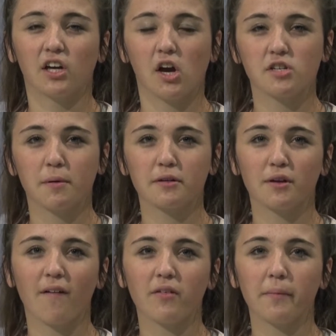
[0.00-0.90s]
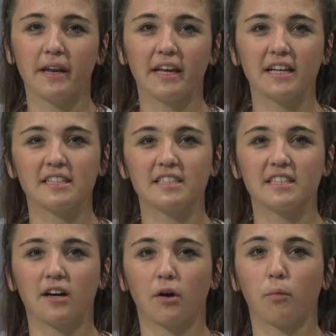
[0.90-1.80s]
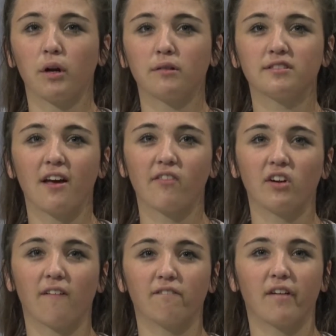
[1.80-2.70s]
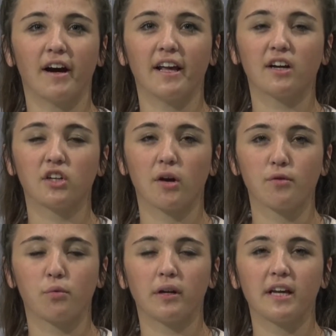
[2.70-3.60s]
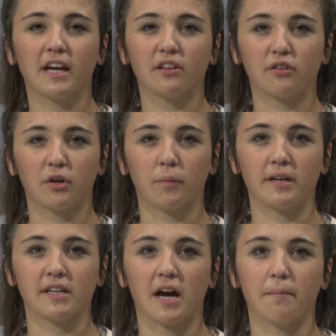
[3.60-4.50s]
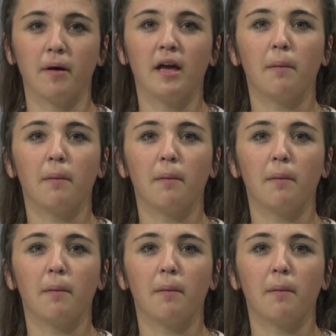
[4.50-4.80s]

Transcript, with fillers: Coach Beers will have a meeting in CR 107 on Friday, October 28th during win time.